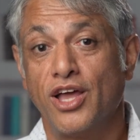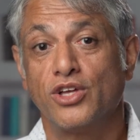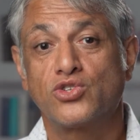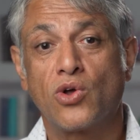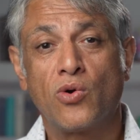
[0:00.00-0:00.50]

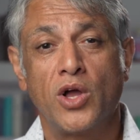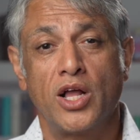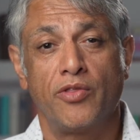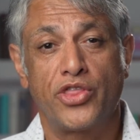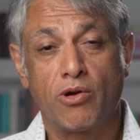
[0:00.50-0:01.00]
So
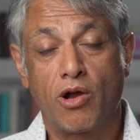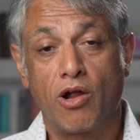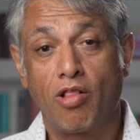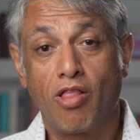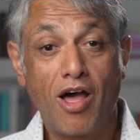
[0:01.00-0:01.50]
there are
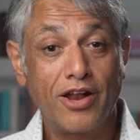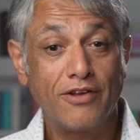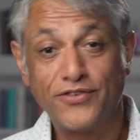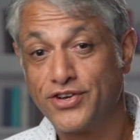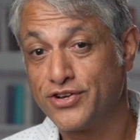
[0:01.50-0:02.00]
a lot
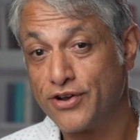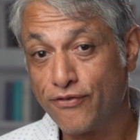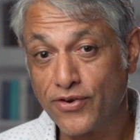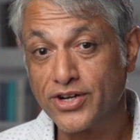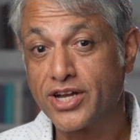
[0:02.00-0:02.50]
of
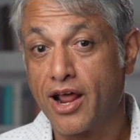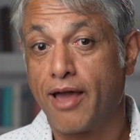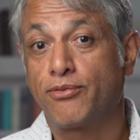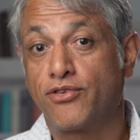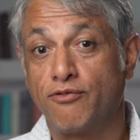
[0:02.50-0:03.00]
different
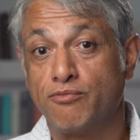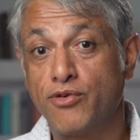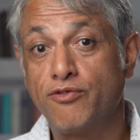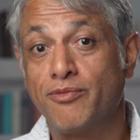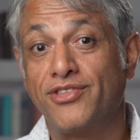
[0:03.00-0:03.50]
types of
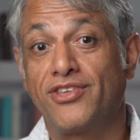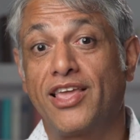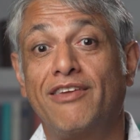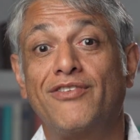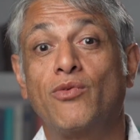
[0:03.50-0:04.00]
movements
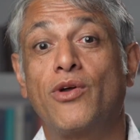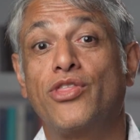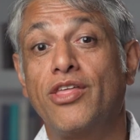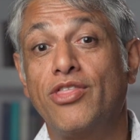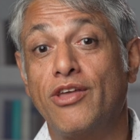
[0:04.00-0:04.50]
even
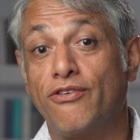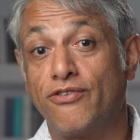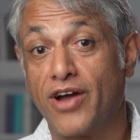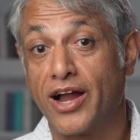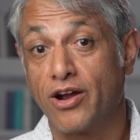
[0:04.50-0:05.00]
within the
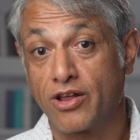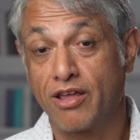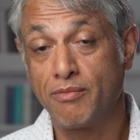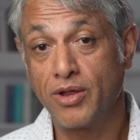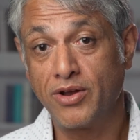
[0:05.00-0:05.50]
FIRE
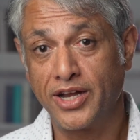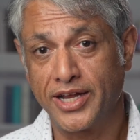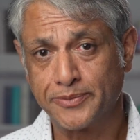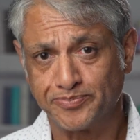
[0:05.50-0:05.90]
community.